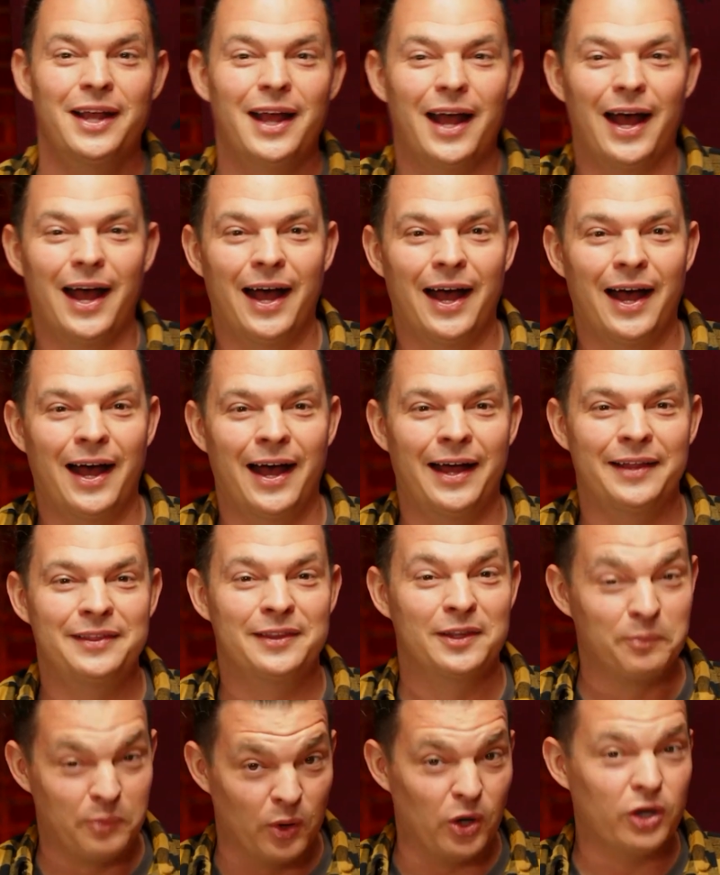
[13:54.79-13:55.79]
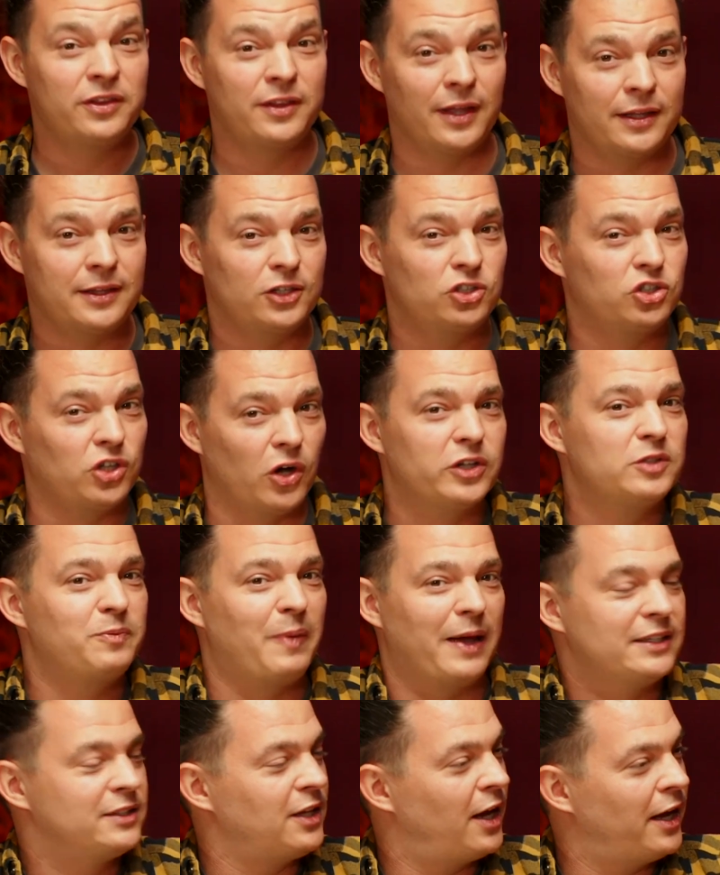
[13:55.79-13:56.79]
Uh, the book that the show is
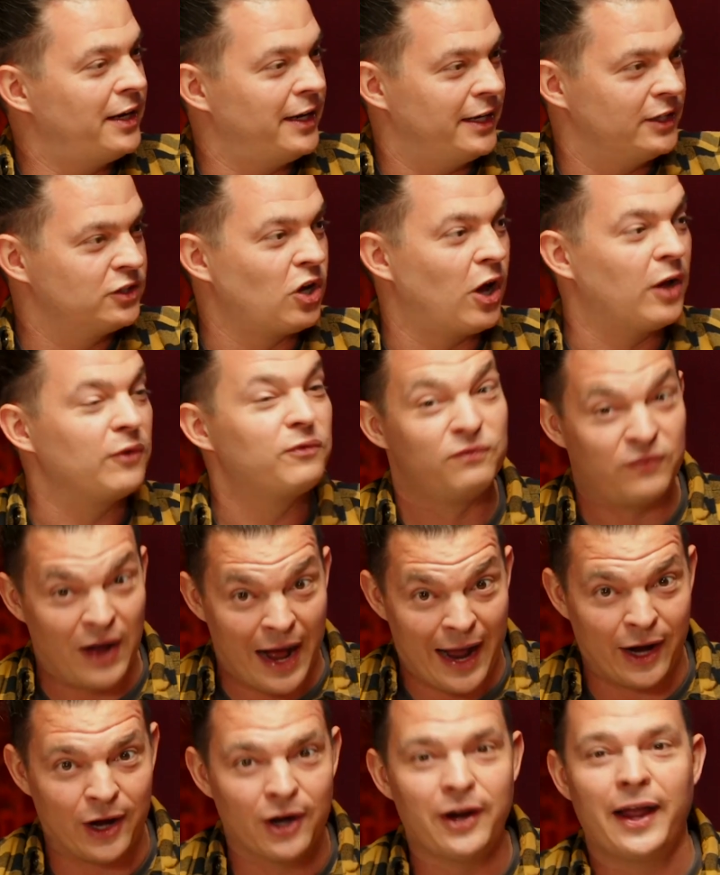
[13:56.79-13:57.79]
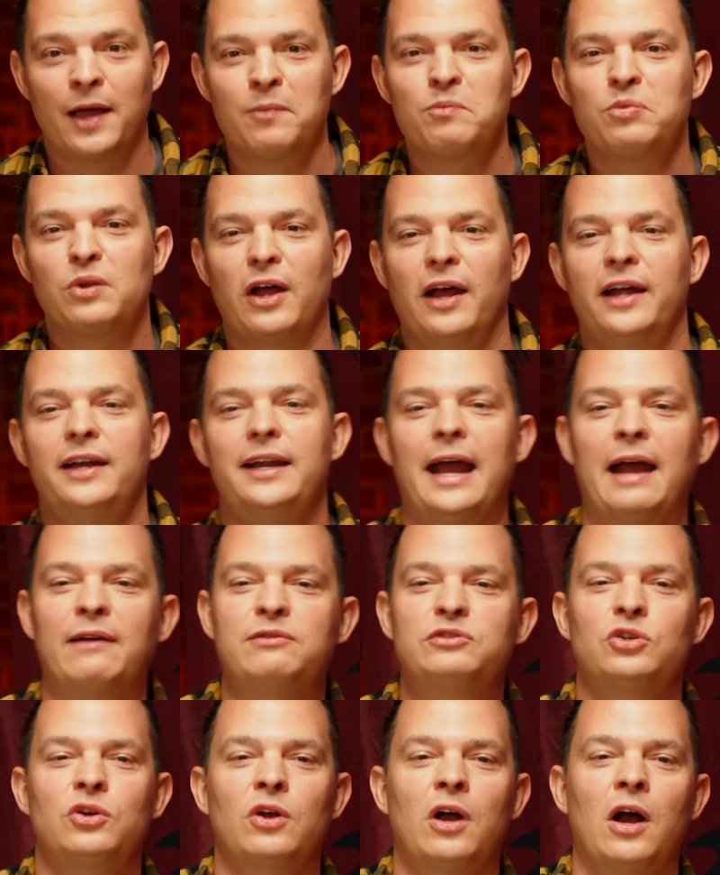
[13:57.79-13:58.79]
based on is called Fire and Blood,
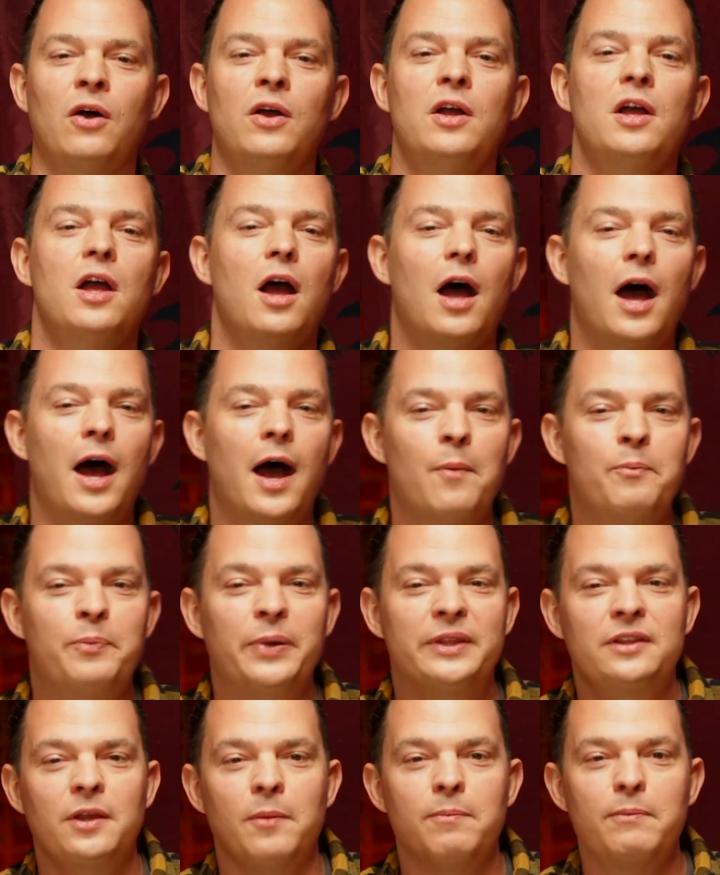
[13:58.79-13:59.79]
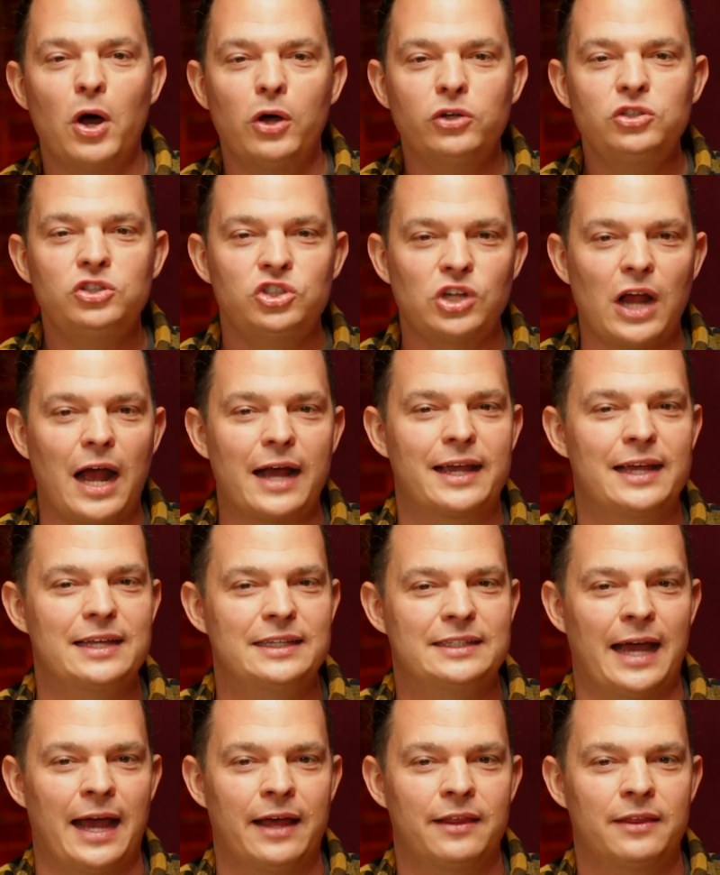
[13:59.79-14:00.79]
after all. Uh, but the most shocking
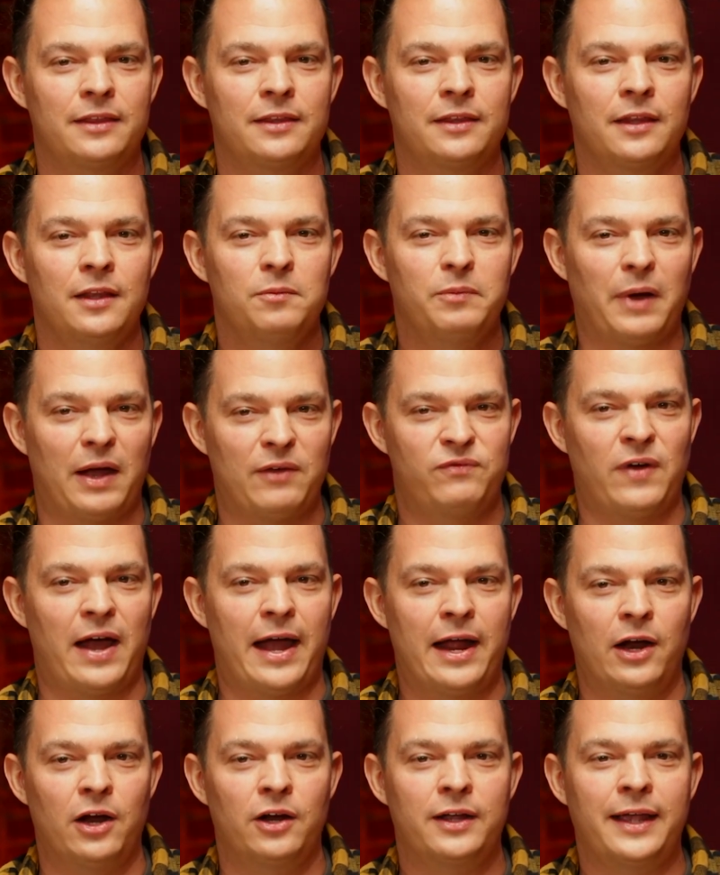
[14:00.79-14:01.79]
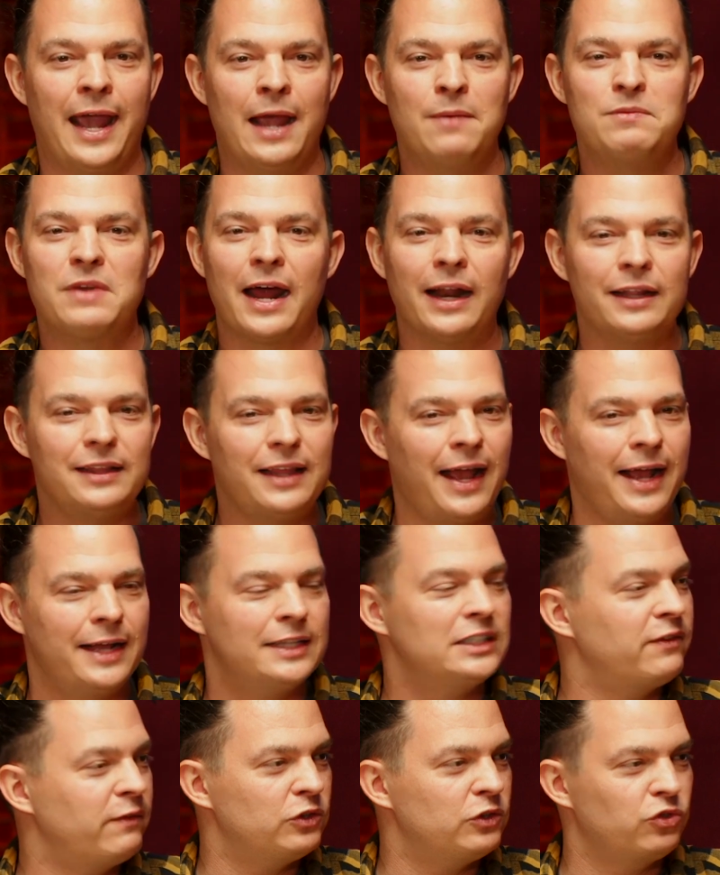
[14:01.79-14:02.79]
death by fire came not at the
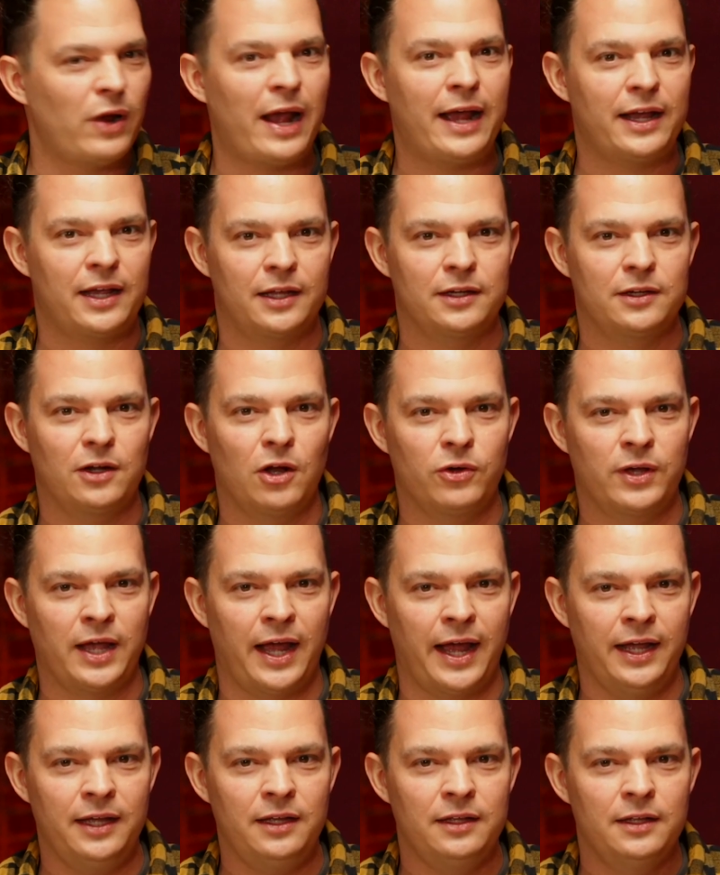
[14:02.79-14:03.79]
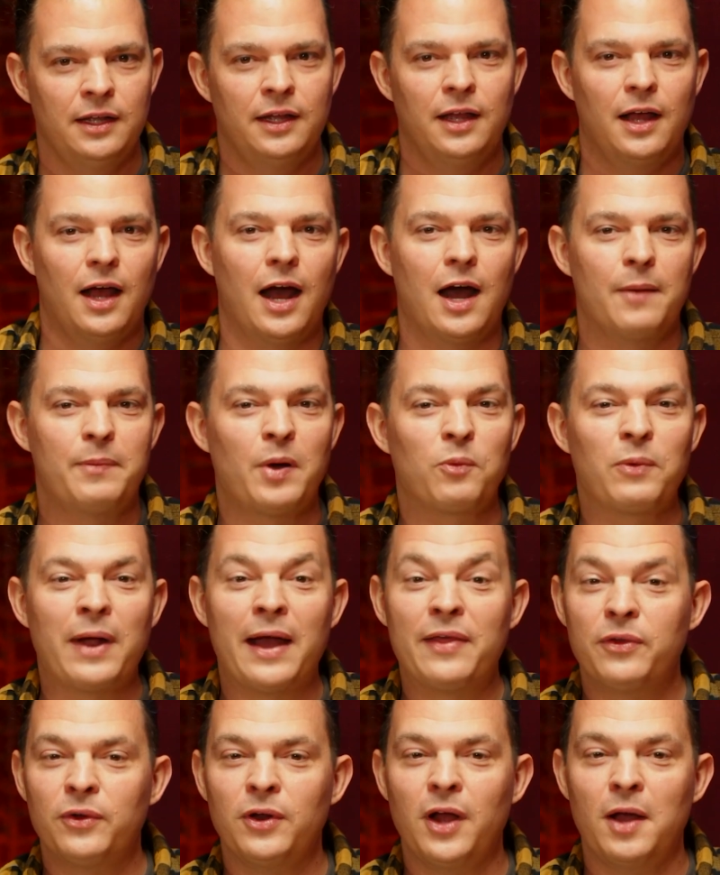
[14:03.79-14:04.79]
hands dragon, okay, mm-hmm. uh, but
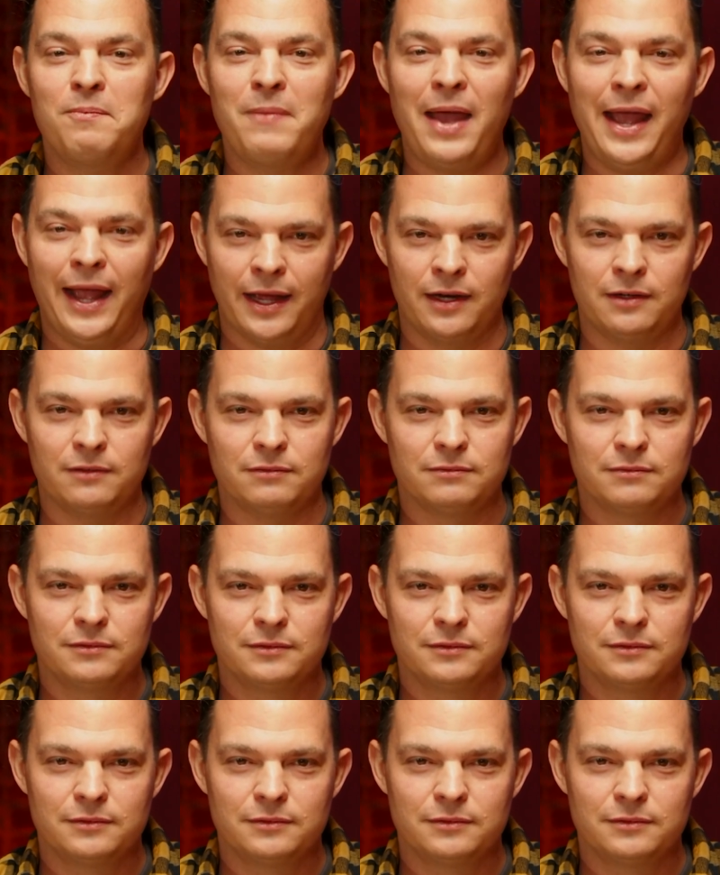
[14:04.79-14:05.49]
rather a man